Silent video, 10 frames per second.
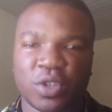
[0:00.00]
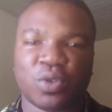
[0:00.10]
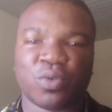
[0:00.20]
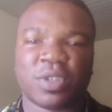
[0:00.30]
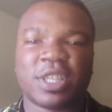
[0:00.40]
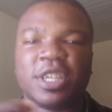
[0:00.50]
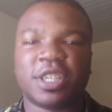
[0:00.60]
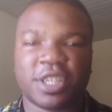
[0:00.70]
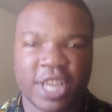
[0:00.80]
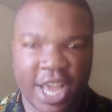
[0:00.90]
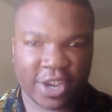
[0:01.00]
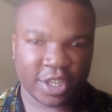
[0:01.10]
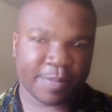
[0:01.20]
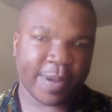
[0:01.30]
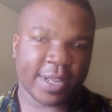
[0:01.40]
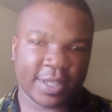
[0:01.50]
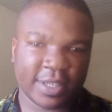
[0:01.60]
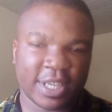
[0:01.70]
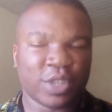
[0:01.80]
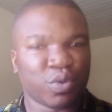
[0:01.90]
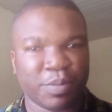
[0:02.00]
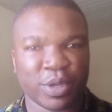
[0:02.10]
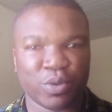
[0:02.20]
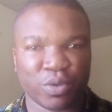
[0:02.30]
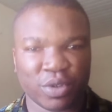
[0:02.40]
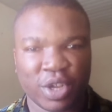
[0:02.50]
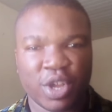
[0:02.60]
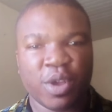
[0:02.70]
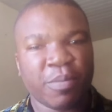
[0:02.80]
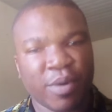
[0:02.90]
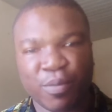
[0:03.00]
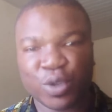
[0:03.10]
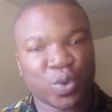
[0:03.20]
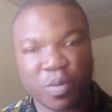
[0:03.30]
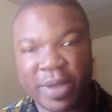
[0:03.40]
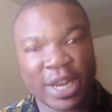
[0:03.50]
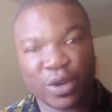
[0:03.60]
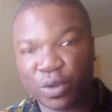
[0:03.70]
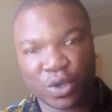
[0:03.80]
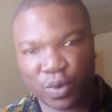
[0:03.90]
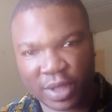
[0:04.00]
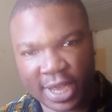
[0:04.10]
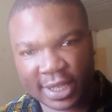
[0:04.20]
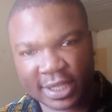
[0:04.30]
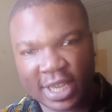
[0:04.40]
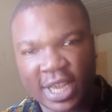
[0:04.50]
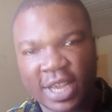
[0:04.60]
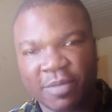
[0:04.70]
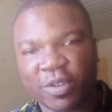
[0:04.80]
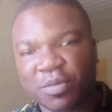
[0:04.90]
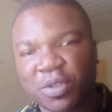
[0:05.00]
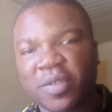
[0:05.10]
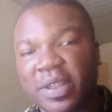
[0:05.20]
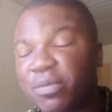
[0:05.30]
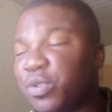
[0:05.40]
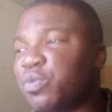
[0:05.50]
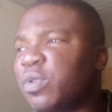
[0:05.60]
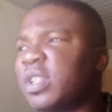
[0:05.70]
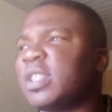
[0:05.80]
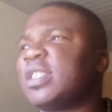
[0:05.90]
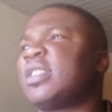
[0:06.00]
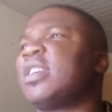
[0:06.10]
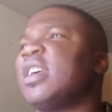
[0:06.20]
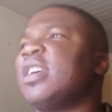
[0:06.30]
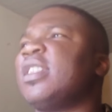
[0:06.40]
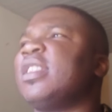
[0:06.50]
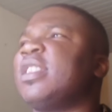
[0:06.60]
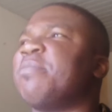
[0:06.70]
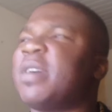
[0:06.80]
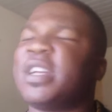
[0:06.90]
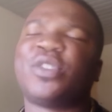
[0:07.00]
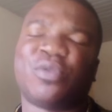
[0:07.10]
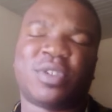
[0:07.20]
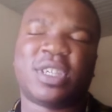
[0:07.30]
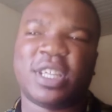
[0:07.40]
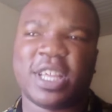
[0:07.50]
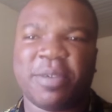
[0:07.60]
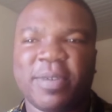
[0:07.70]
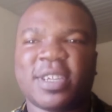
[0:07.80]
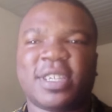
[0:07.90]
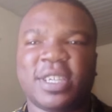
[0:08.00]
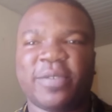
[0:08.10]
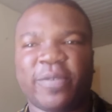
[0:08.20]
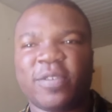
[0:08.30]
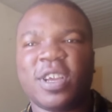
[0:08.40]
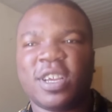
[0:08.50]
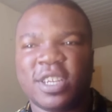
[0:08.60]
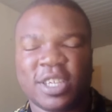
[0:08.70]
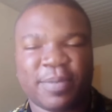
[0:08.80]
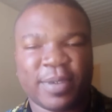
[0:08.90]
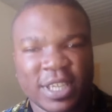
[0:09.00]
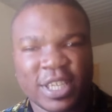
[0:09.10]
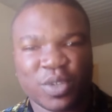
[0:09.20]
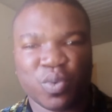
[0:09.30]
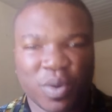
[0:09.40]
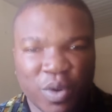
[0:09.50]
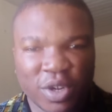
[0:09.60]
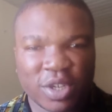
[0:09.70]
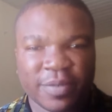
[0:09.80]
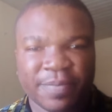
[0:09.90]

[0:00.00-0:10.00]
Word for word: to teach their husband, it will be good. But most women don't do that because most of them don't want the man to see them as if this person is wayward